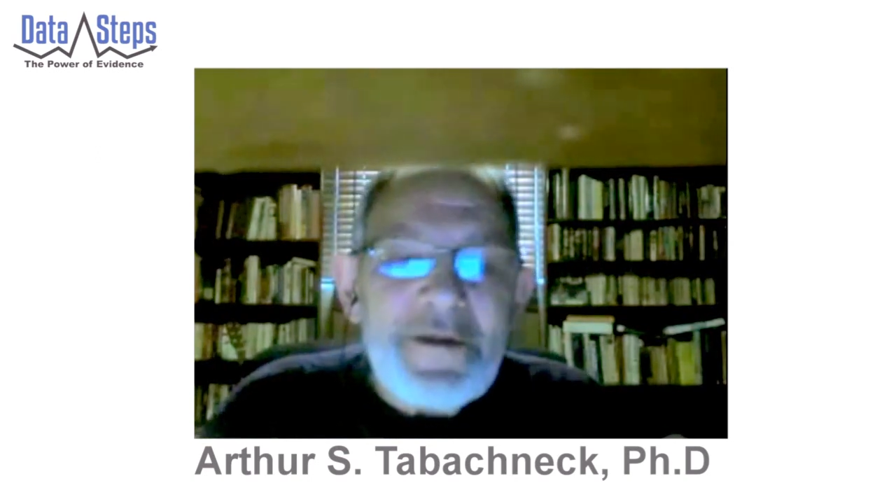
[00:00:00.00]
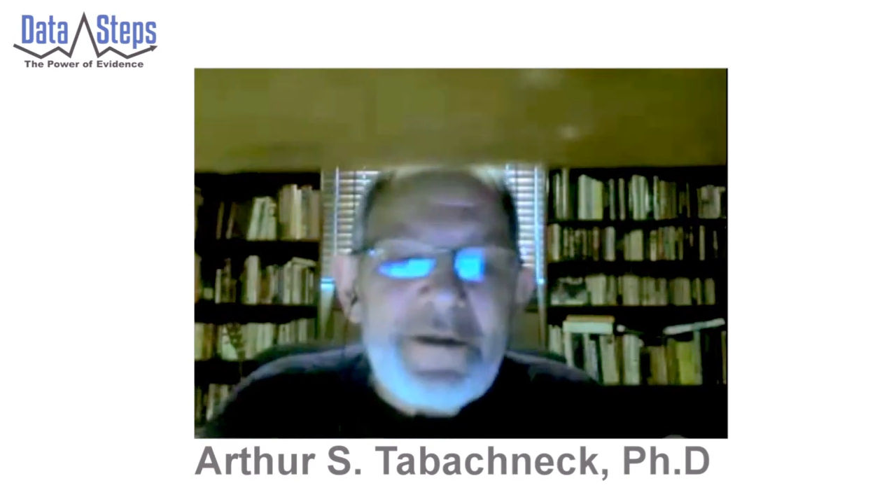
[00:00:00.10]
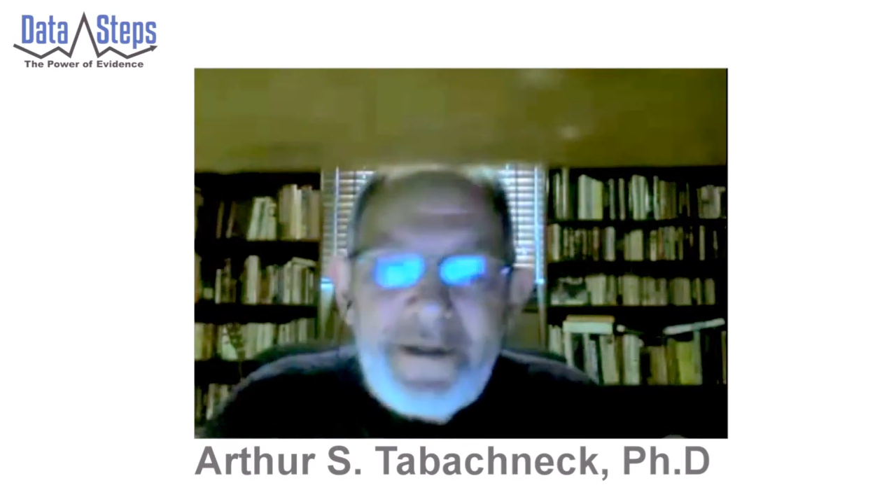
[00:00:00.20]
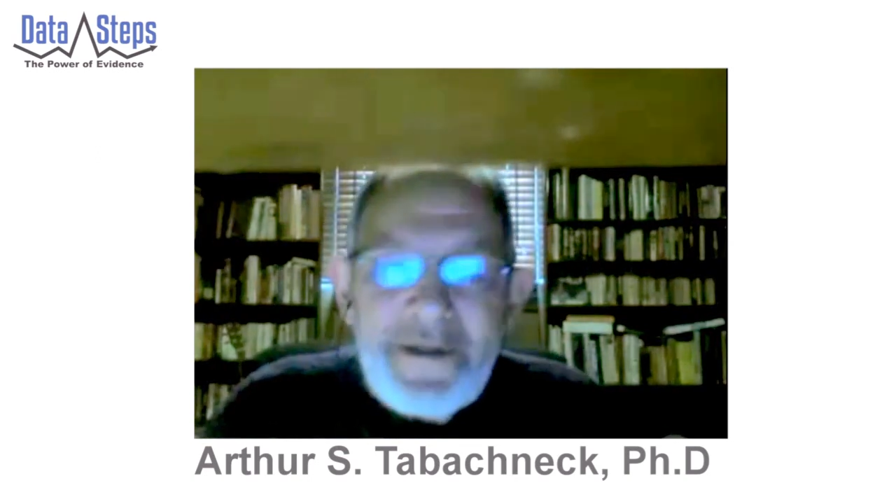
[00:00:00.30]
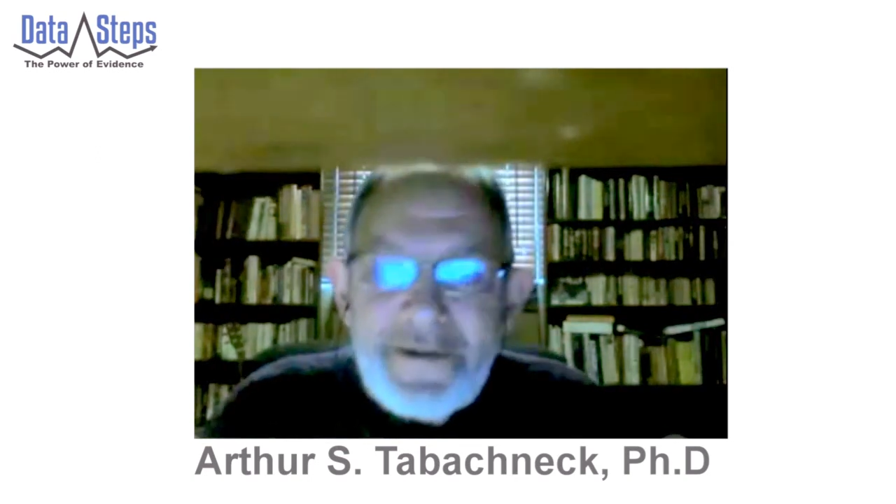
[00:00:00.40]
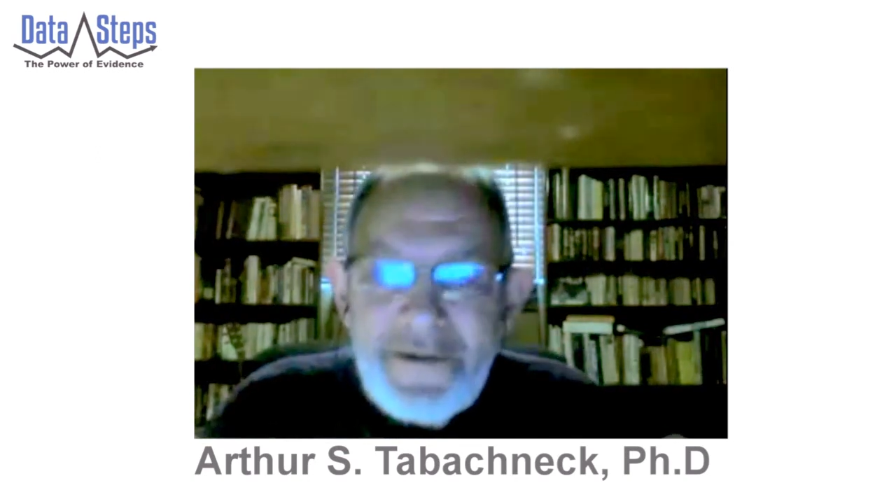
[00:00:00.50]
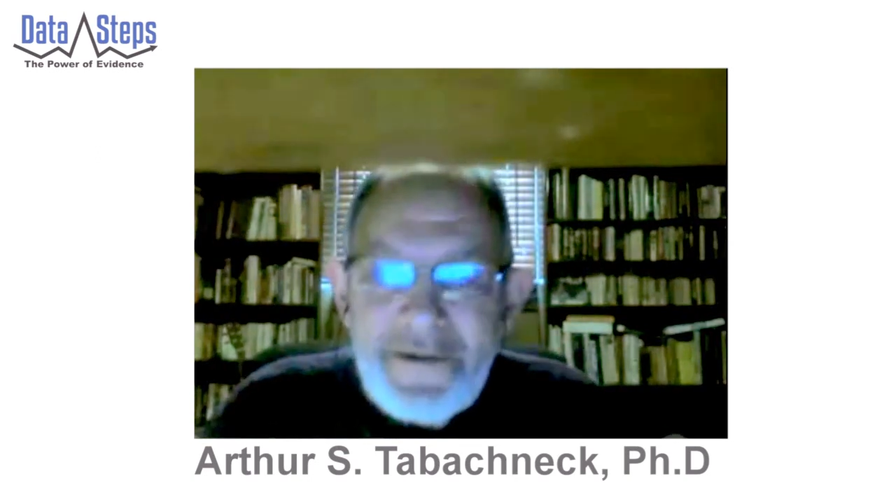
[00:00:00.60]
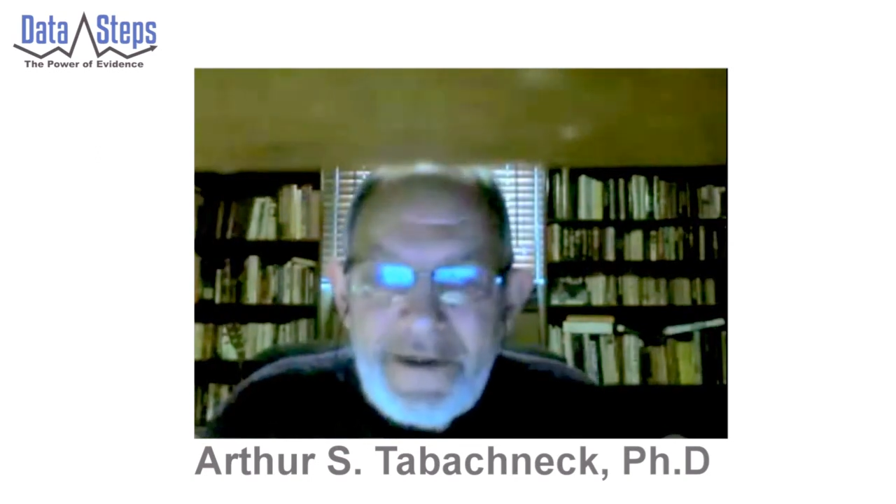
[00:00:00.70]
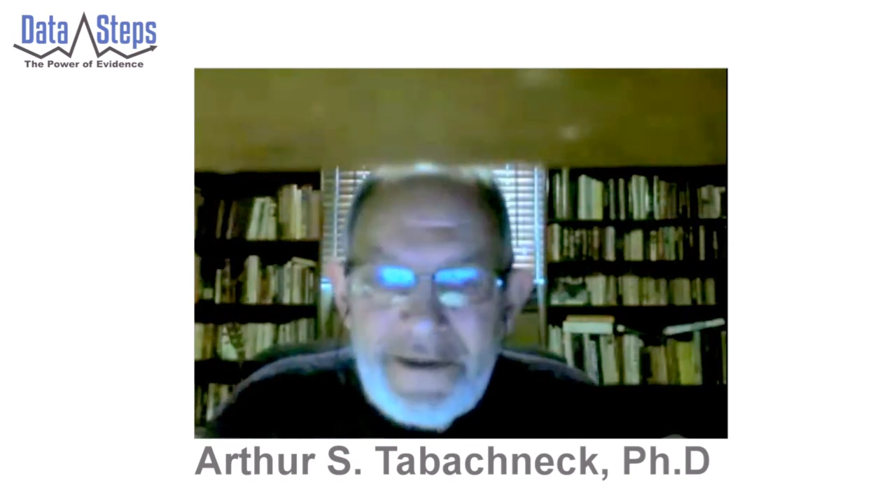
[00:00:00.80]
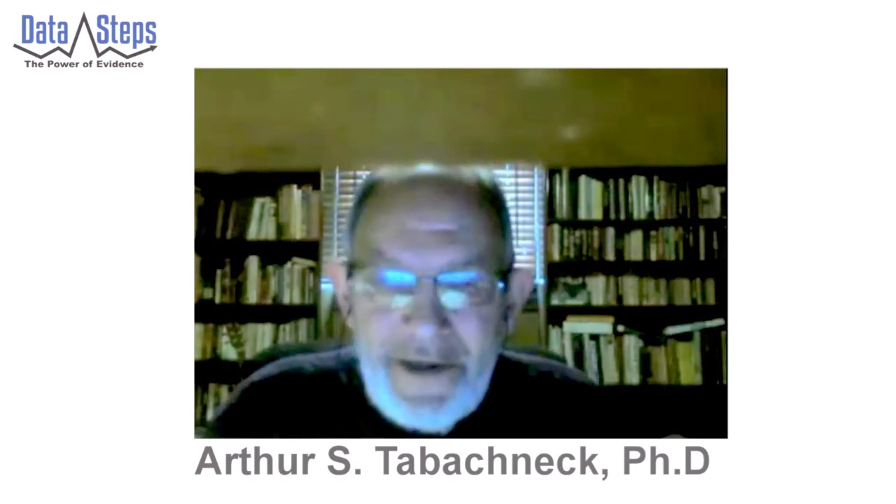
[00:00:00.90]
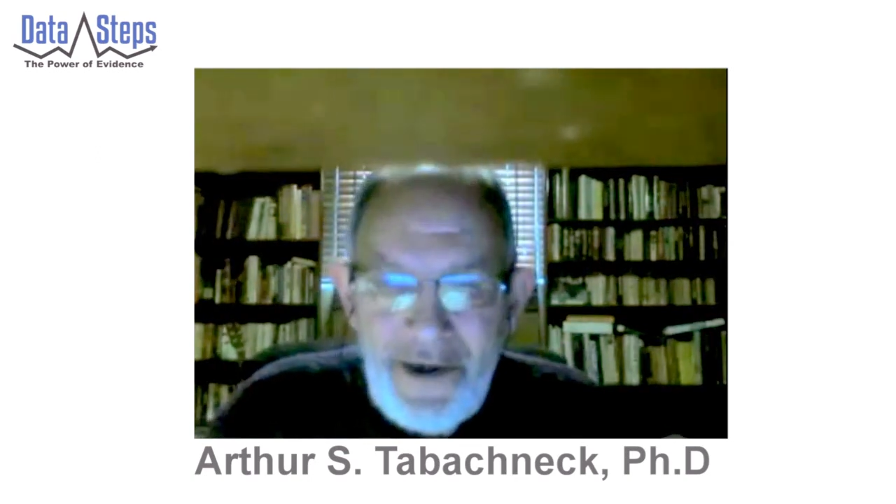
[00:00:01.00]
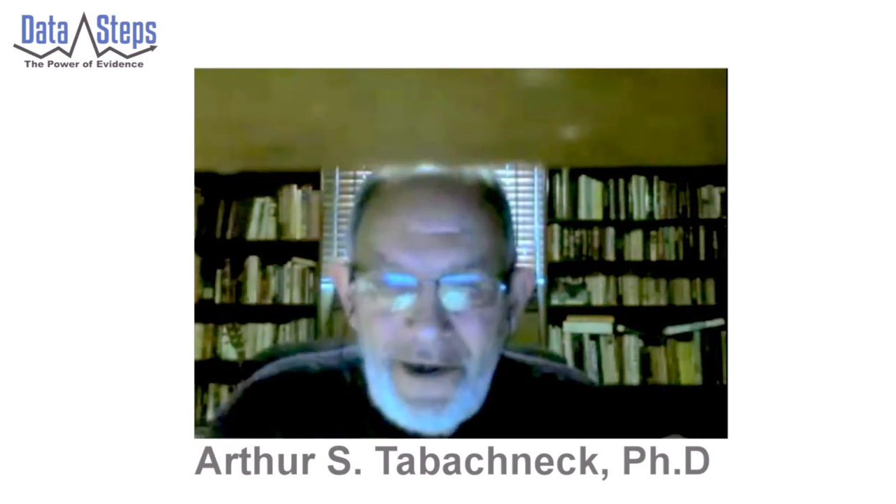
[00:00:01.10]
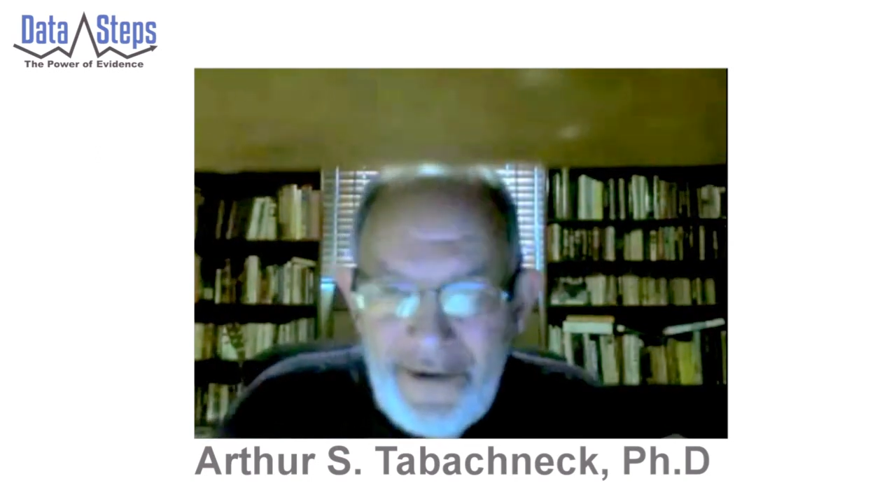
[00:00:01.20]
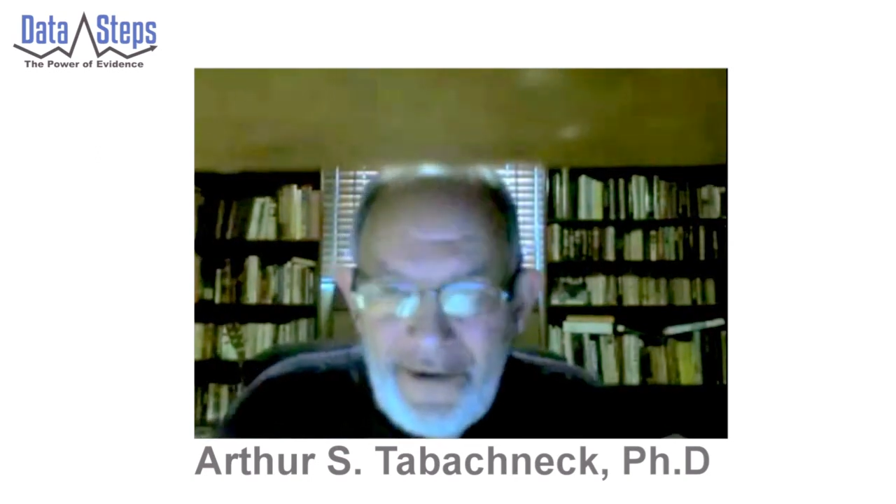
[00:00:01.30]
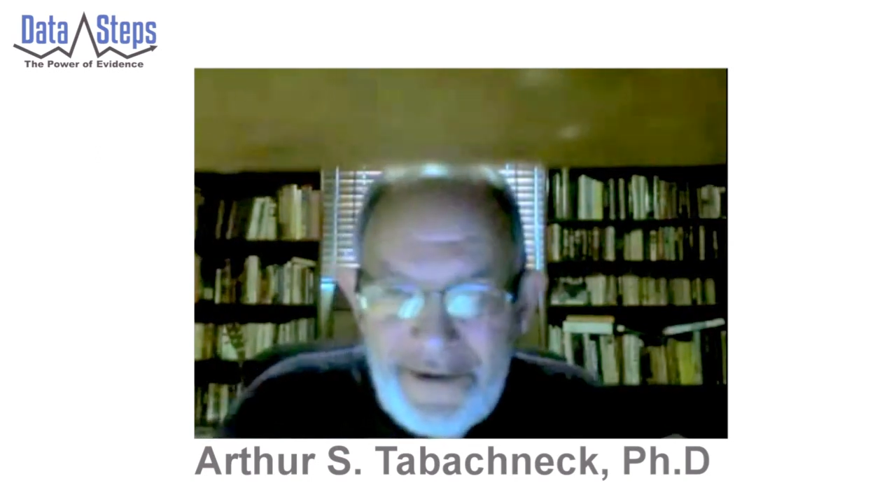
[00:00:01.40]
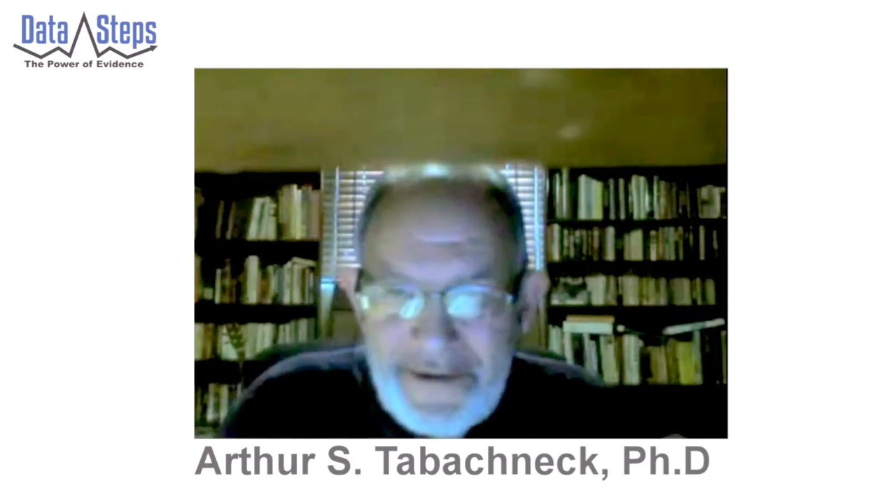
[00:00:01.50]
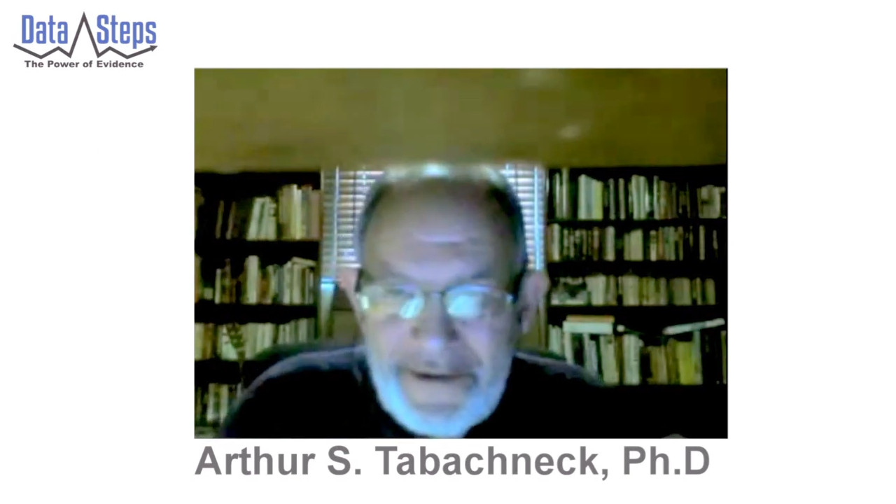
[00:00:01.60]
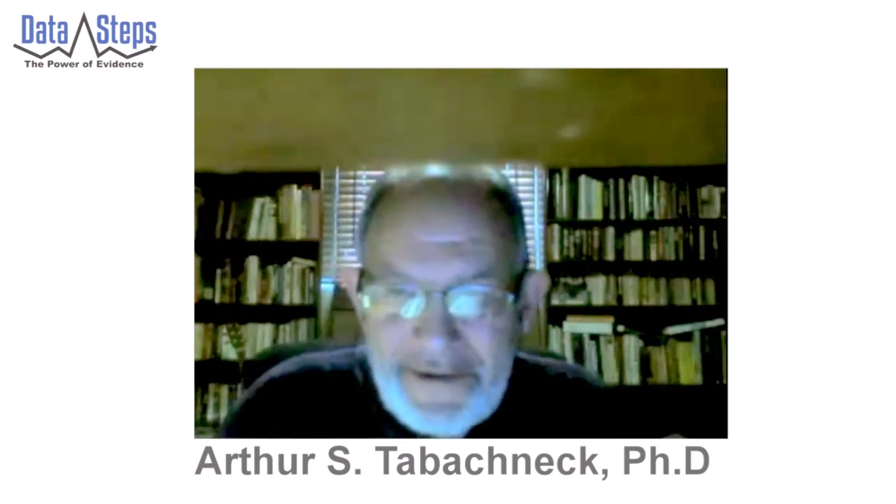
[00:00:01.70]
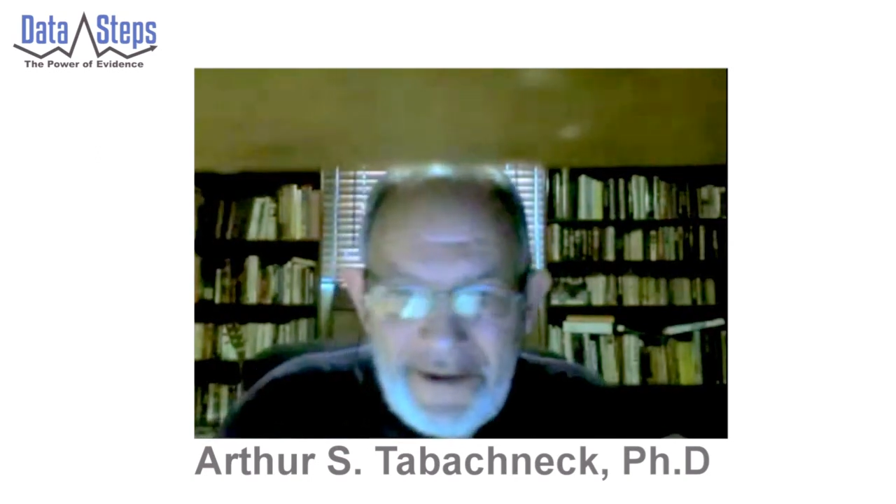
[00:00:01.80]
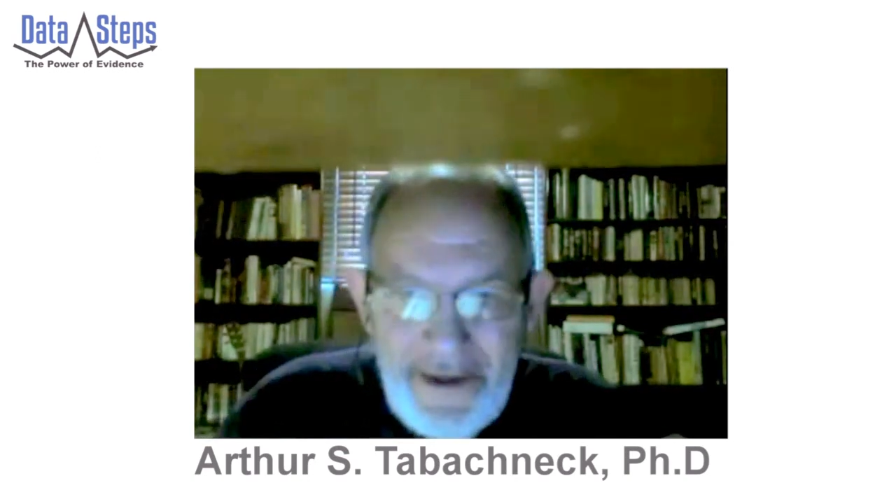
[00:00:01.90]
numerous industries and
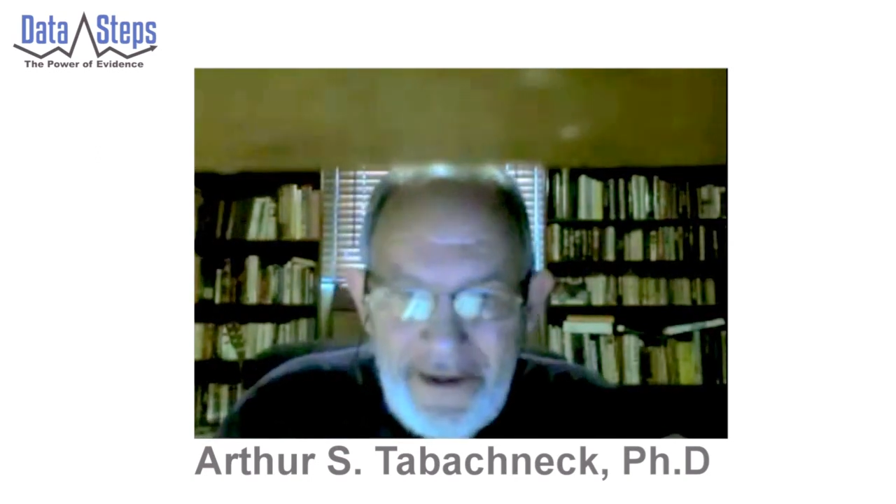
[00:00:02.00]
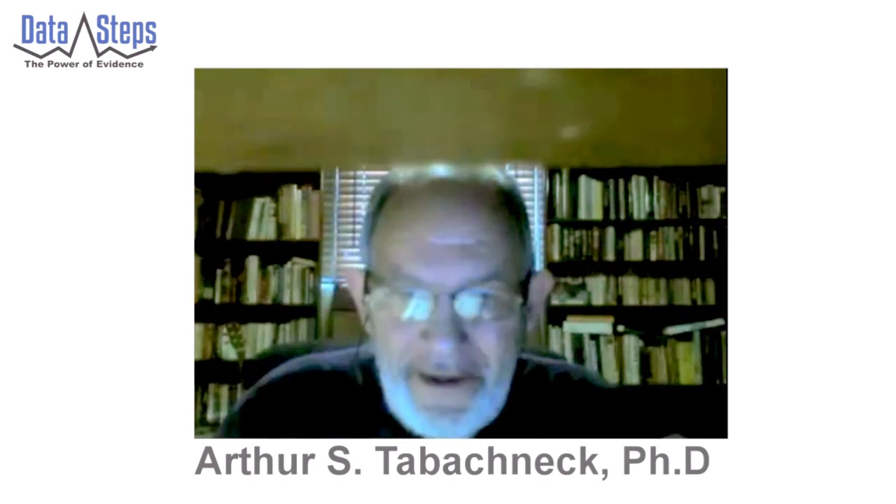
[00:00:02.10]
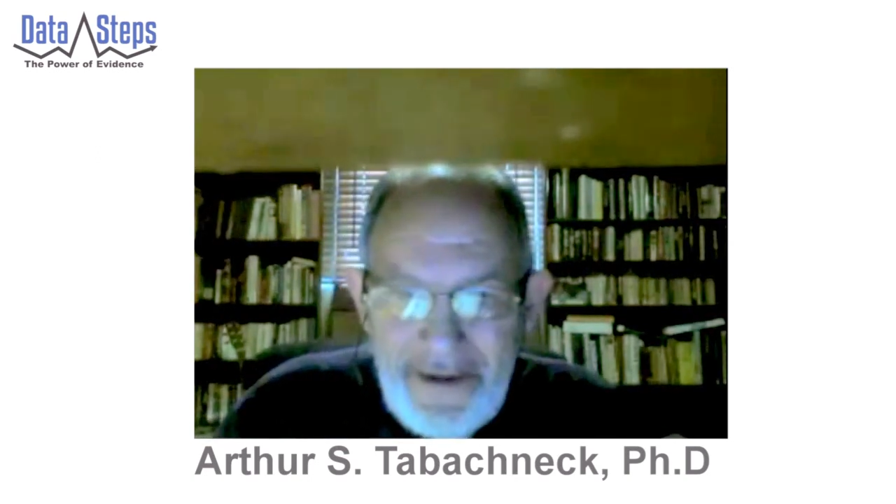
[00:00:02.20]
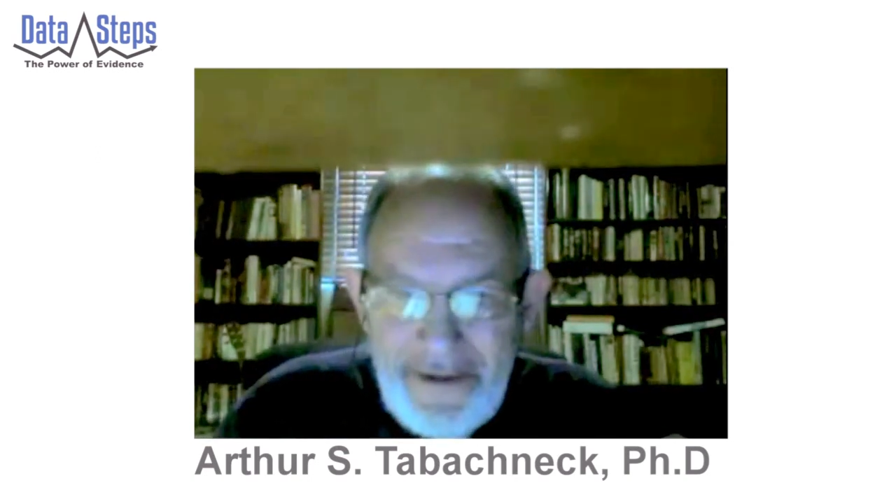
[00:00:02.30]
areas,